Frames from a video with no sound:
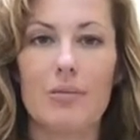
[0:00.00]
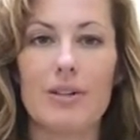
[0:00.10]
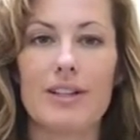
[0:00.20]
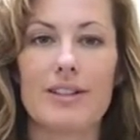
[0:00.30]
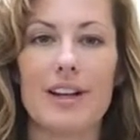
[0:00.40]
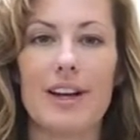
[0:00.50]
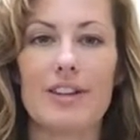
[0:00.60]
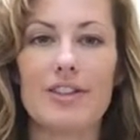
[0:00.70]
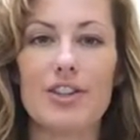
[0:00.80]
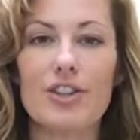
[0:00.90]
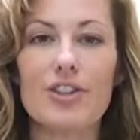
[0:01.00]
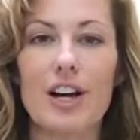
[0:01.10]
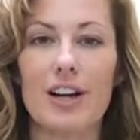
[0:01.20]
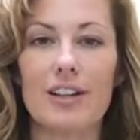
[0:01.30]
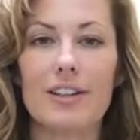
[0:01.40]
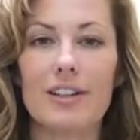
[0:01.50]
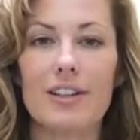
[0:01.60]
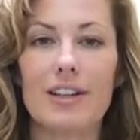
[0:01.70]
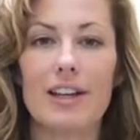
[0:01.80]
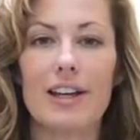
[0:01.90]
Place it under your tongue
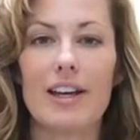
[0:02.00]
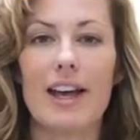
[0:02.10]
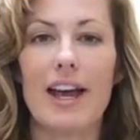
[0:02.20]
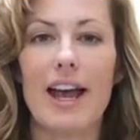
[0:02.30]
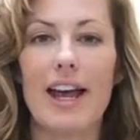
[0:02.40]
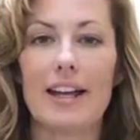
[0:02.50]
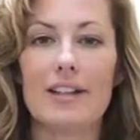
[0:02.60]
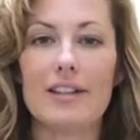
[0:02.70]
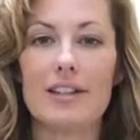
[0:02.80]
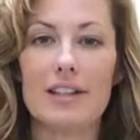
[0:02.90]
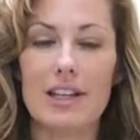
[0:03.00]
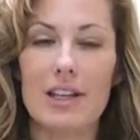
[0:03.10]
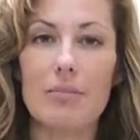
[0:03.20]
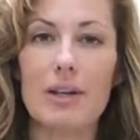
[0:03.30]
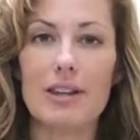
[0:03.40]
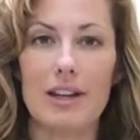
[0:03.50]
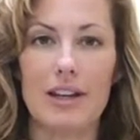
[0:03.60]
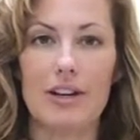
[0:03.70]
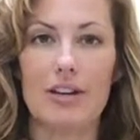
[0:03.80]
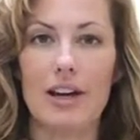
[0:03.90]
and keep it
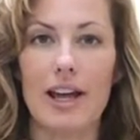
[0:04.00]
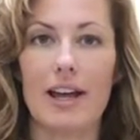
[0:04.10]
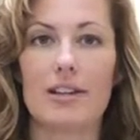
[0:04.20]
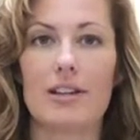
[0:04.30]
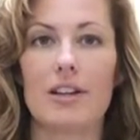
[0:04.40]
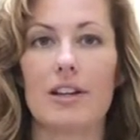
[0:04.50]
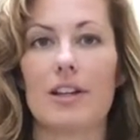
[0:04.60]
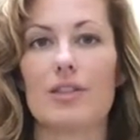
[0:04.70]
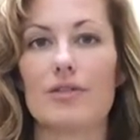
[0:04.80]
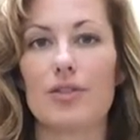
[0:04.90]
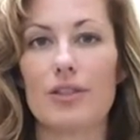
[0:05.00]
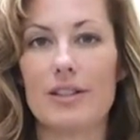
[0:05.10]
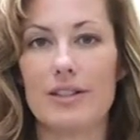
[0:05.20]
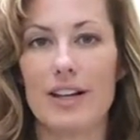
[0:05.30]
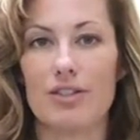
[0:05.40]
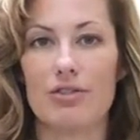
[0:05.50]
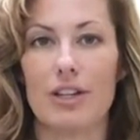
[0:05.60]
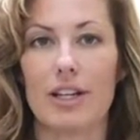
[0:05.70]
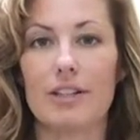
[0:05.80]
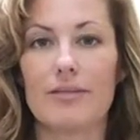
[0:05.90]
there until it is fully
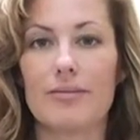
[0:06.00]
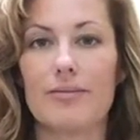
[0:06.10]
saturated.